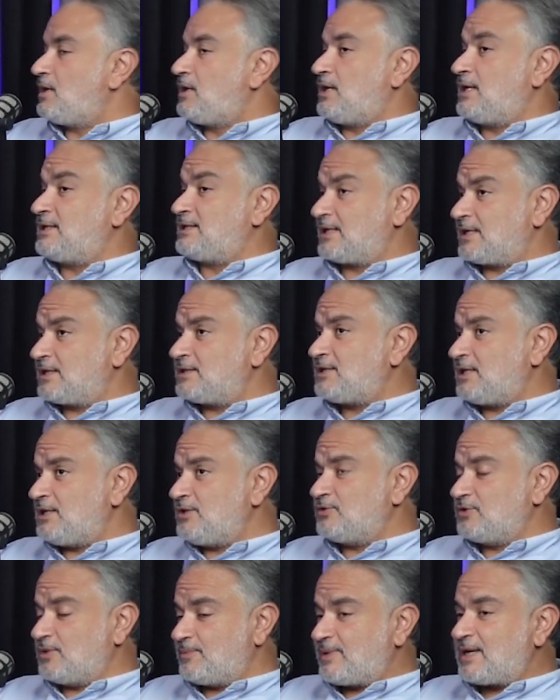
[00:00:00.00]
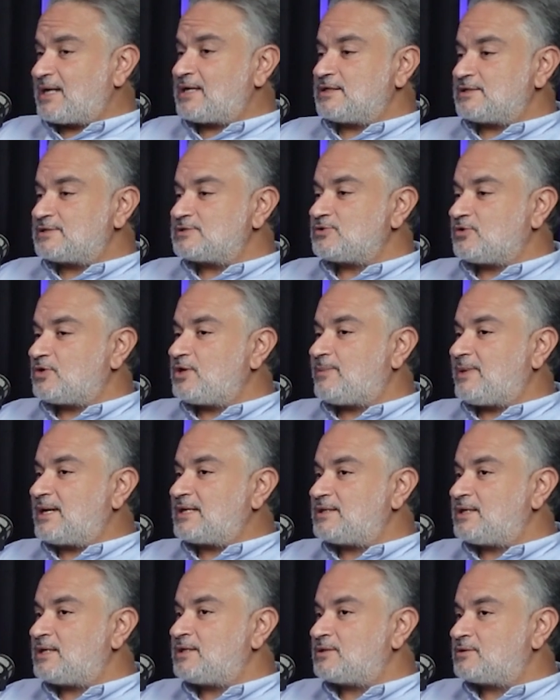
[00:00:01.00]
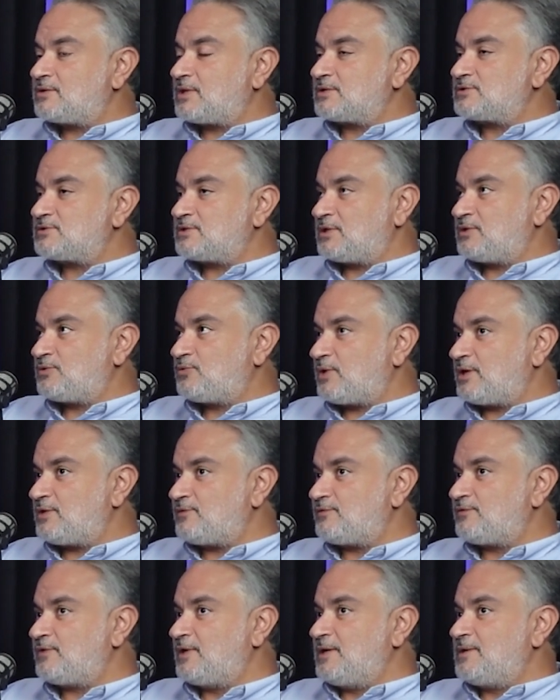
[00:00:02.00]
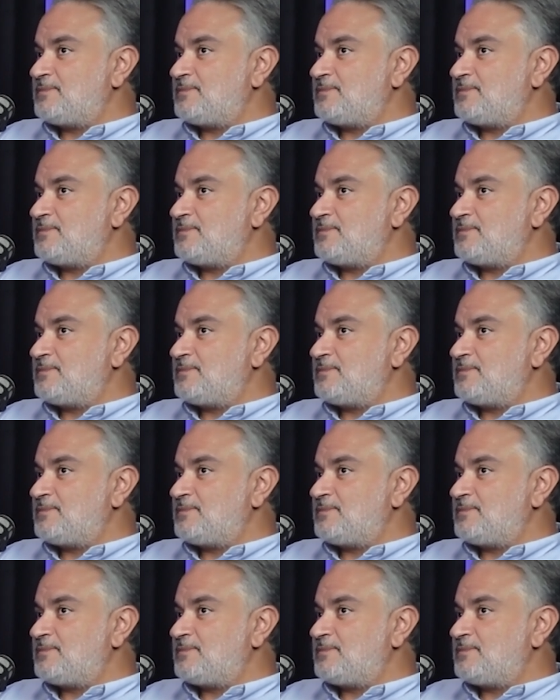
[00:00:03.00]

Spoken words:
And I can tell you a parallel story back then in 2012,